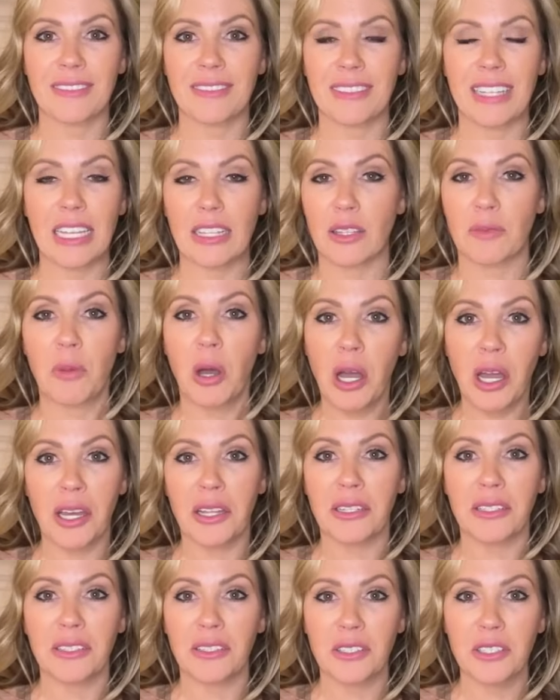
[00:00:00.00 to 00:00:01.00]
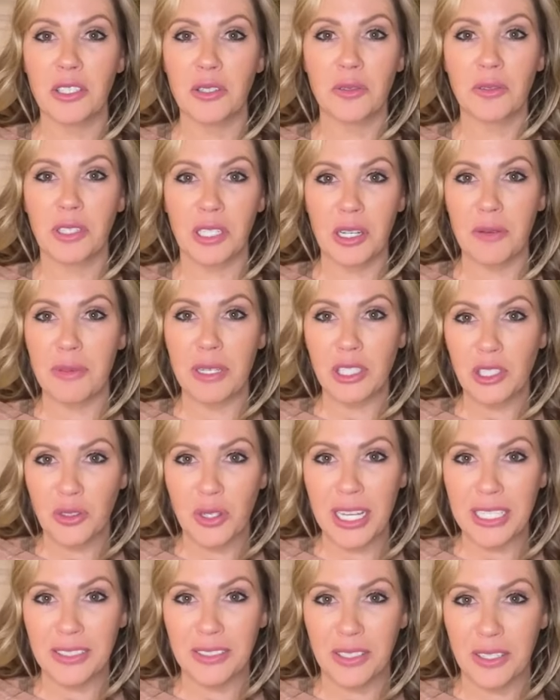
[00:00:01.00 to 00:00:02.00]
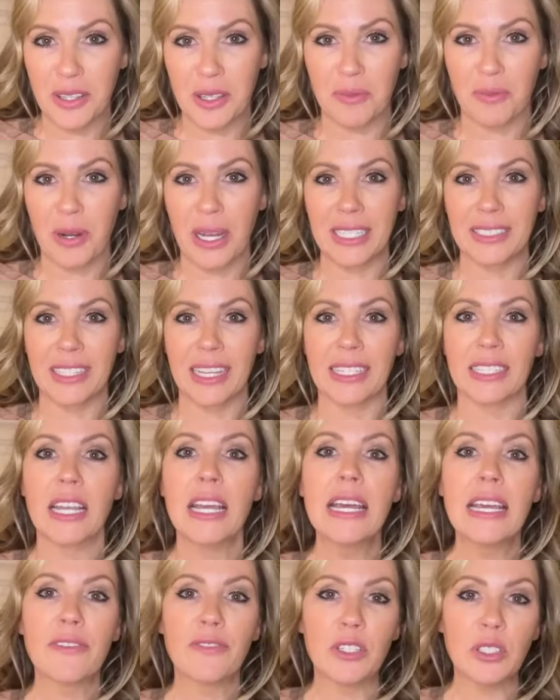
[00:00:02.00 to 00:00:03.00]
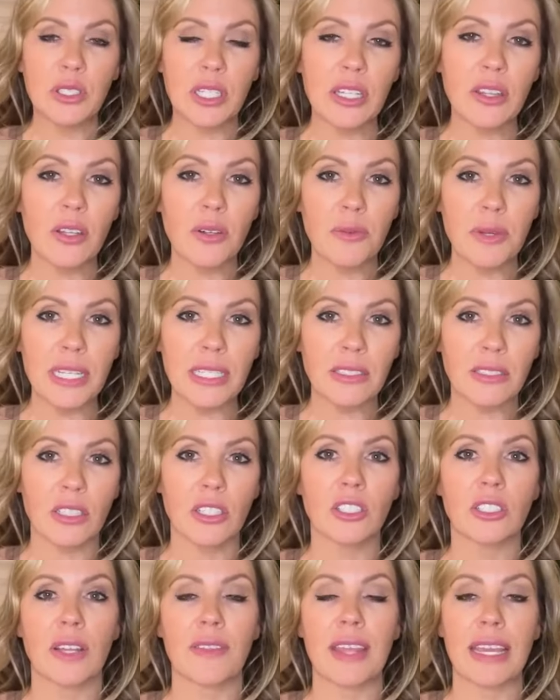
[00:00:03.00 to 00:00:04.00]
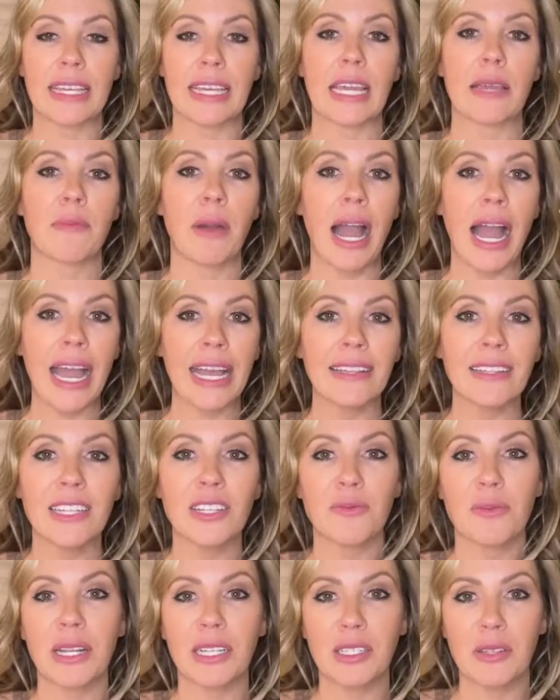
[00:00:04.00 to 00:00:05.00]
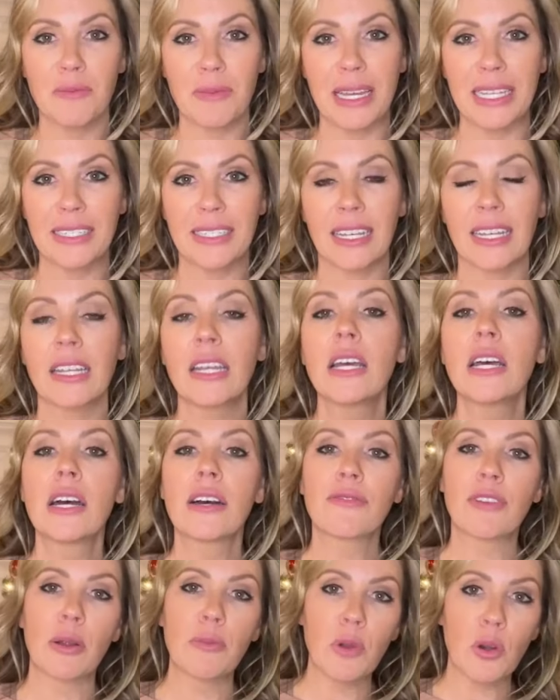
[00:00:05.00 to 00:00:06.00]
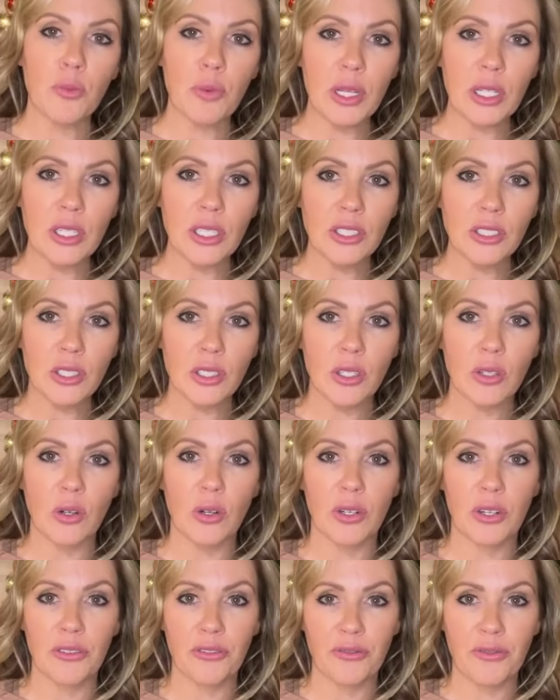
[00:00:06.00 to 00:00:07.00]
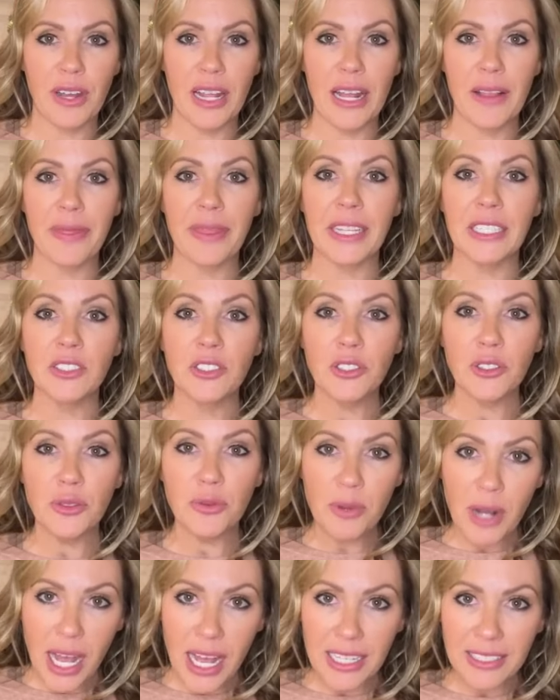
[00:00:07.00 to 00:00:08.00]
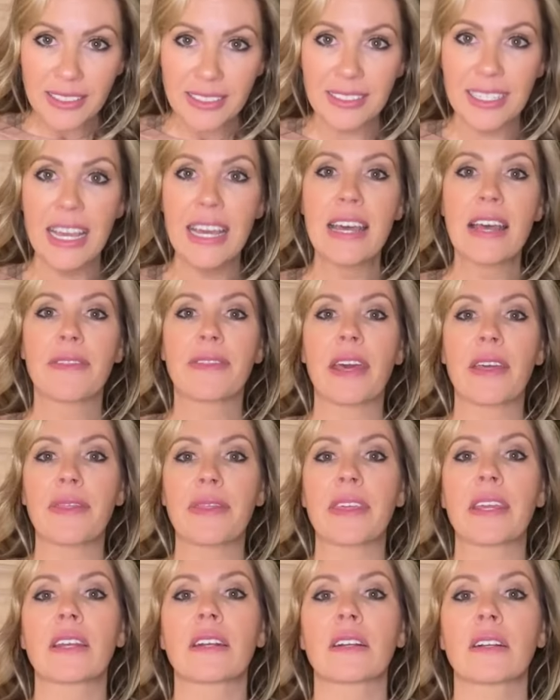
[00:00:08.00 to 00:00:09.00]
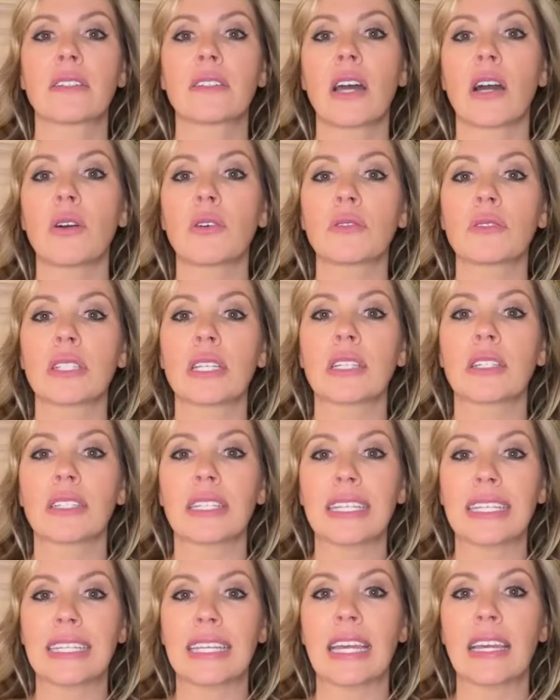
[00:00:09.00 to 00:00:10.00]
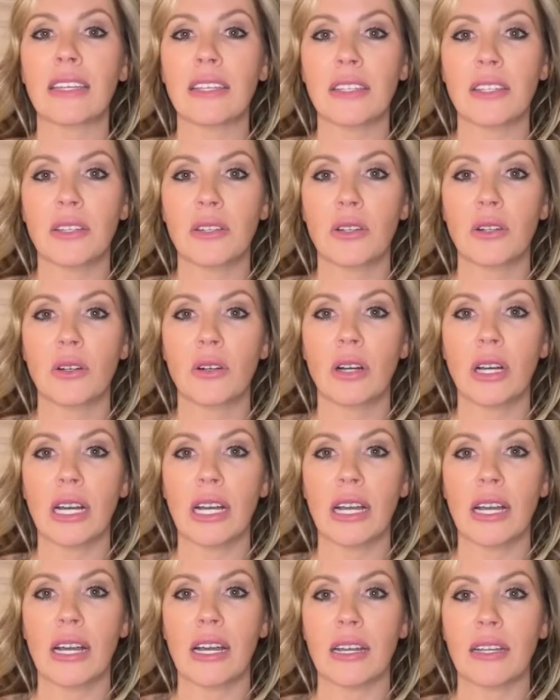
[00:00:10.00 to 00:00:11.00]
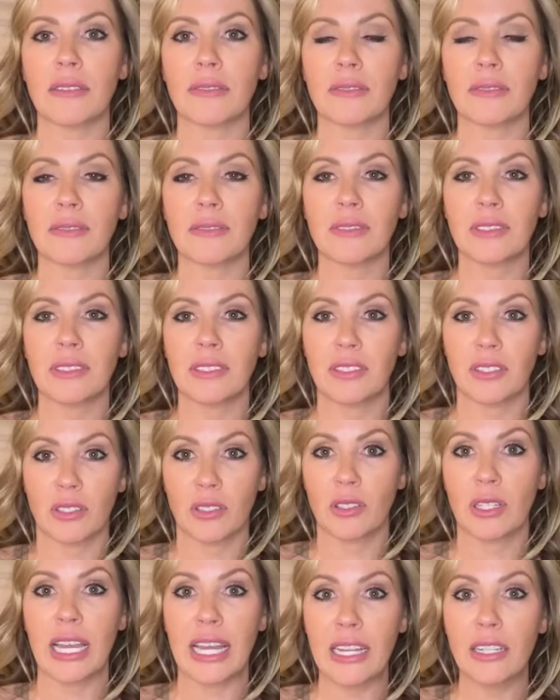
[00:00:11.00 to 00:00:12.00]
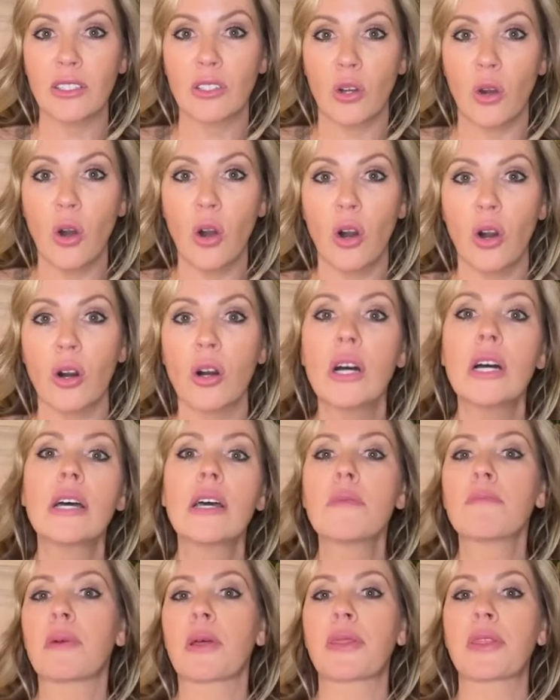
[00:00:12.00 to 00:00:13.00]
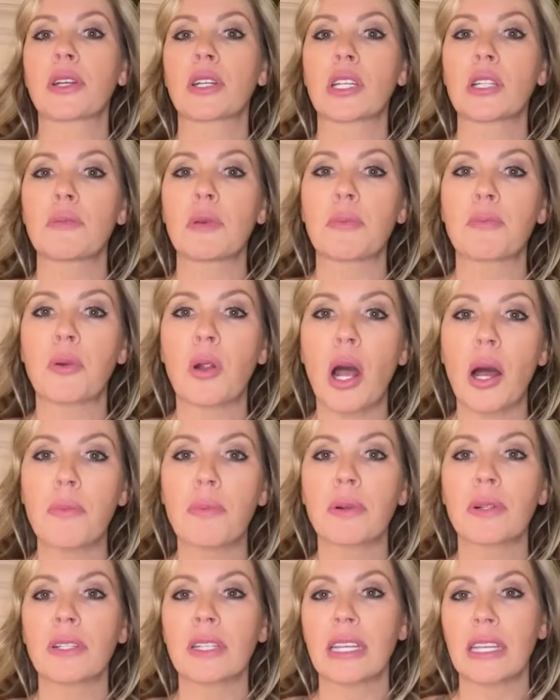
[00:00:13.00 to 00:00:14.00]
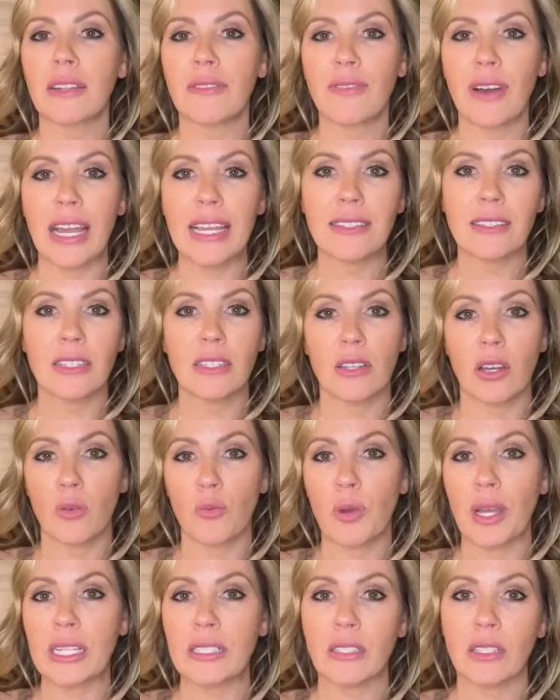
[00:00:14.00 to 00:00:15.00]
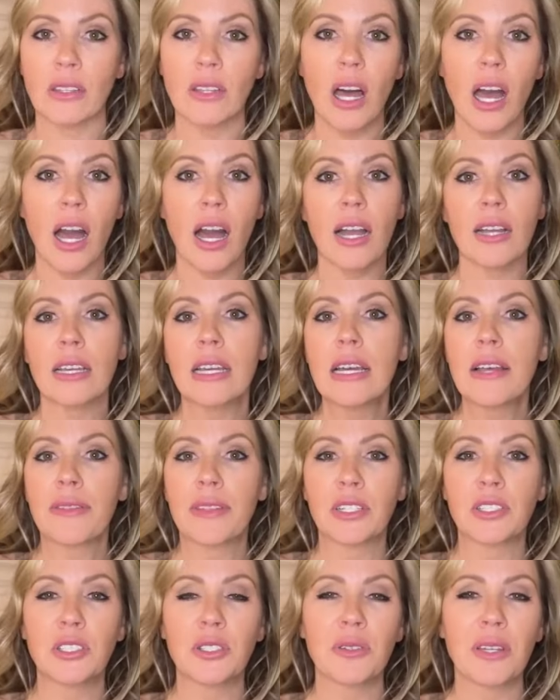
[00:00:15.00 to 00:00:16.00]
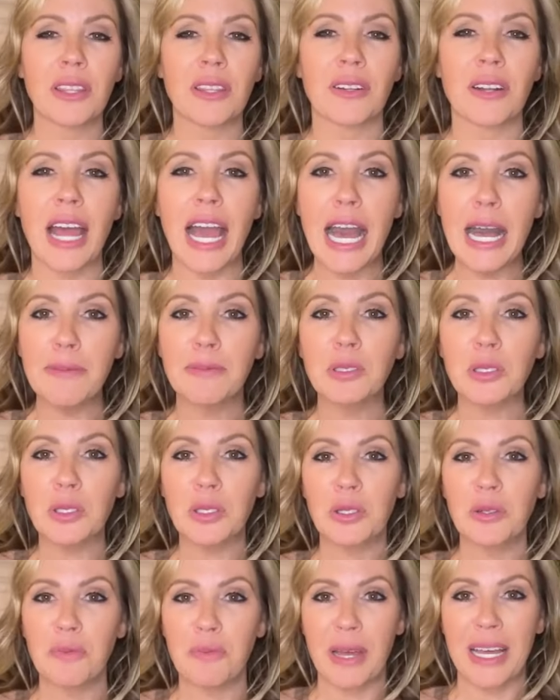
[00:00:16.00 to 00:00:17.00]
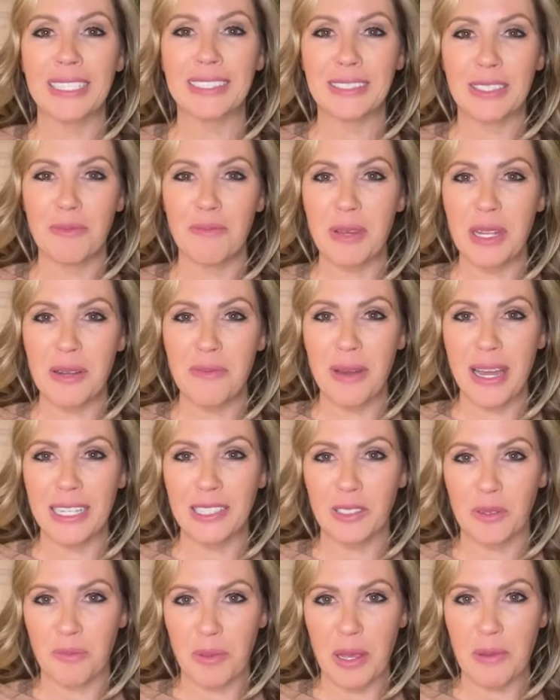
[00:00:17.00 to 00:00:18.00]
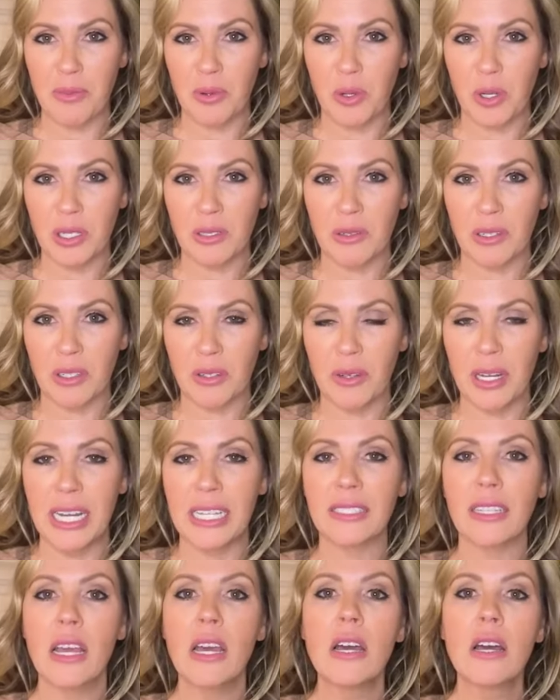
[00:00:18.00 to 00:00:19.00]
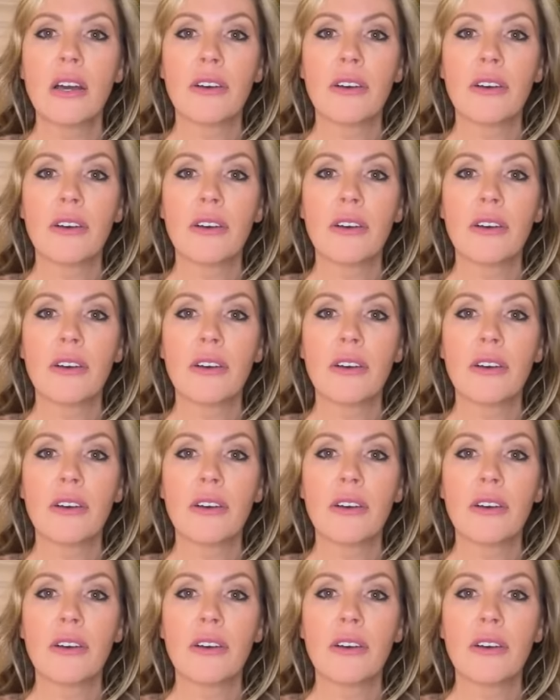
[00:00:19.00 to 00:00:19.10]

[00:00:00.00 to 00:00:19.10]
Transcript: take them on or you're going to be stressed during the process. If you did the research and they came highly recommended from a realtor or a friend, then trust that they're not only going to get you uh, your end goal, but they're going to be properly advising on when to log. They're doing their absolute best to minimize a paperwork request.